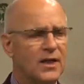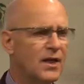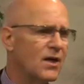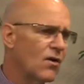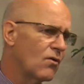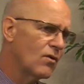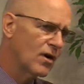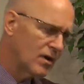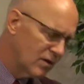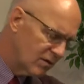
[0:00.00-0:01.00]

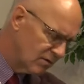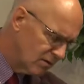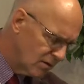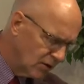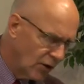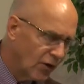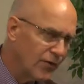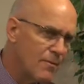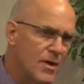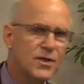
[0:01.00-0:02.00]
learn
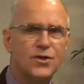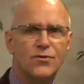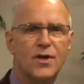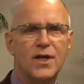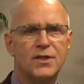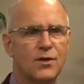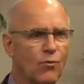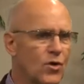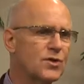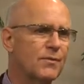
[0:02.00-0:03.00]
the mysteries and
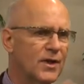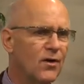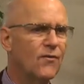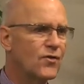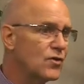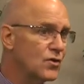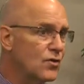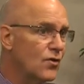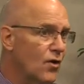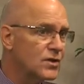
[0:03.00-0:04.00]
worship, if you
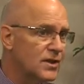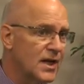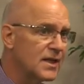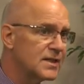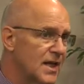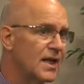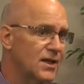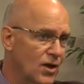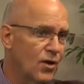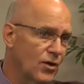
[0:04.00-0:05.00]
do those things,
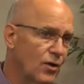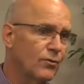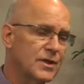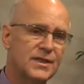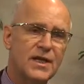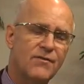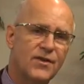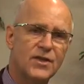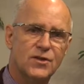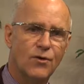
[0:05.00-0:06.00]
then you'll receive
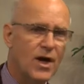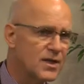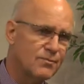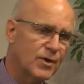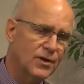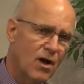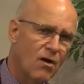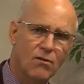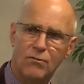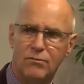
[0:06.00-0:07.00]
this grace. But
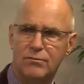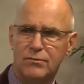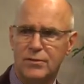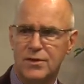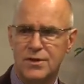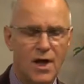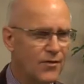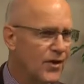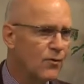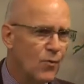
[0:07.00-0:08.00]
no, there's
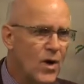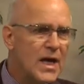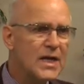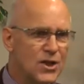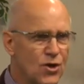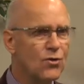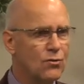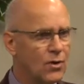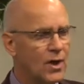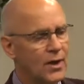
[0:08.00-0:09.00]
nothing we
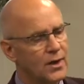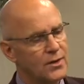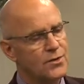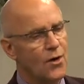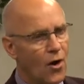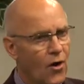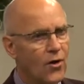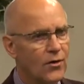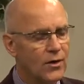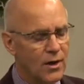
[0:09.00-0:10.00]
do to
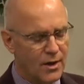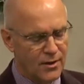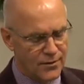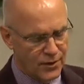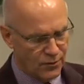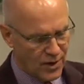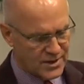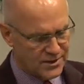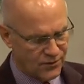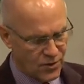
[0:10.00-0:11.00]
earn the
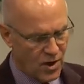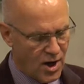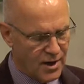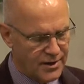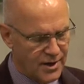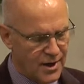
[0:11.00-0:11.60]
grace of God.